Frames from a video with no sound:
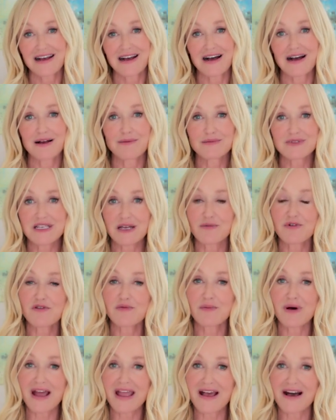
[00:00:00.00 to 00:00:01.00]
um, some
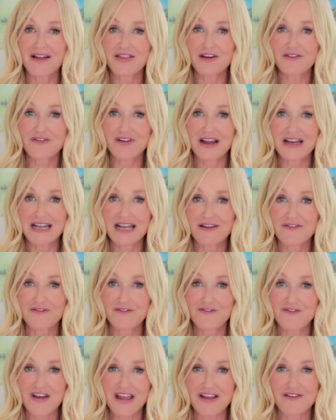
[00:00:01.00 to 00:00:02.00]
of my other Friday
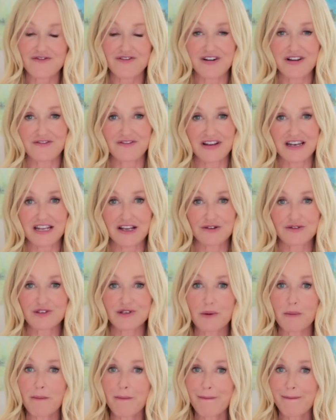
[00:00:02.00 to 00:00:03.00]
favorite
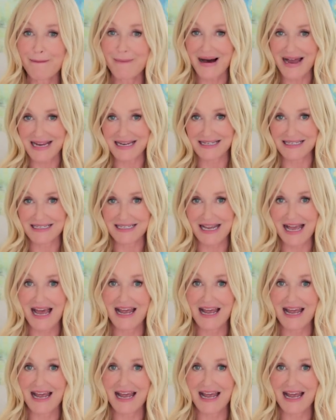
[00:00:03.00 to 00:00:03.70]
videos might.